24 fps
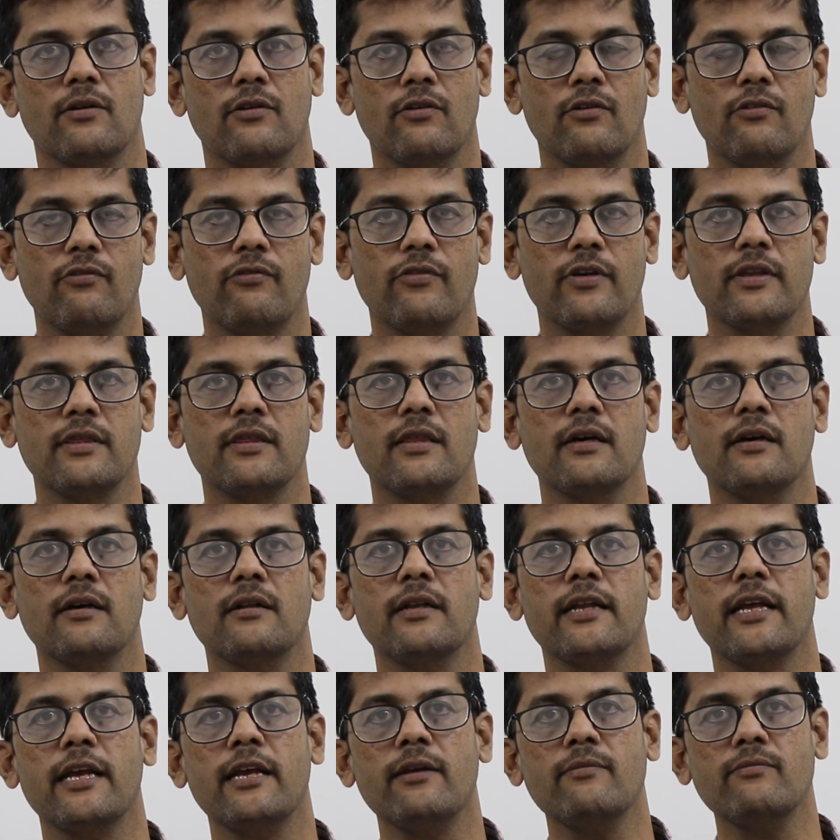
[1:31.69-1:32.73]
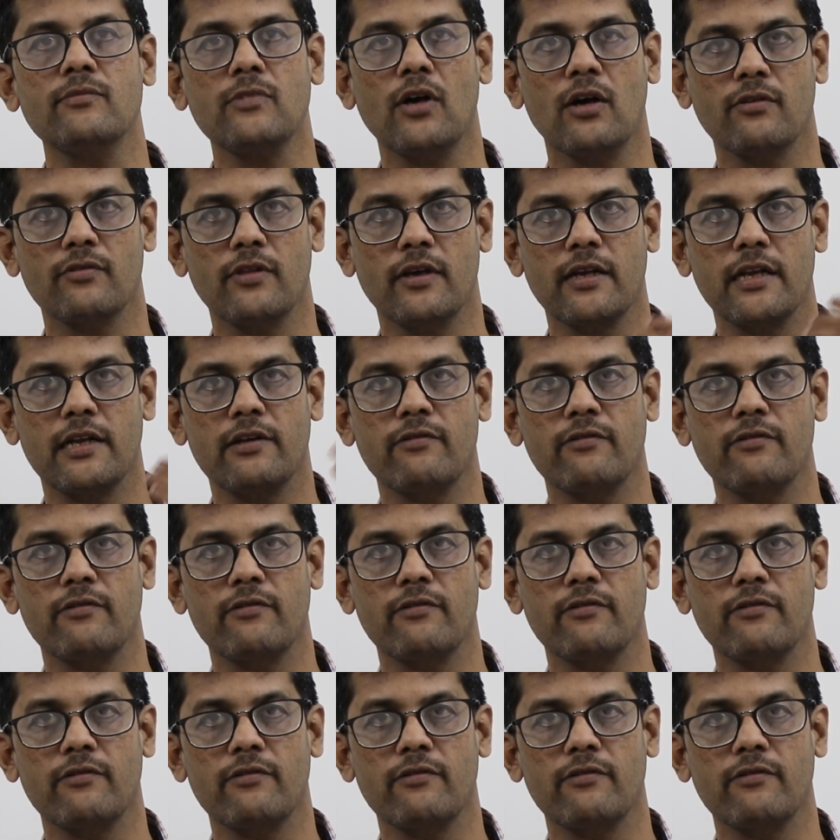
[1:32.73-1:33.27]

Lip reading: with the name of the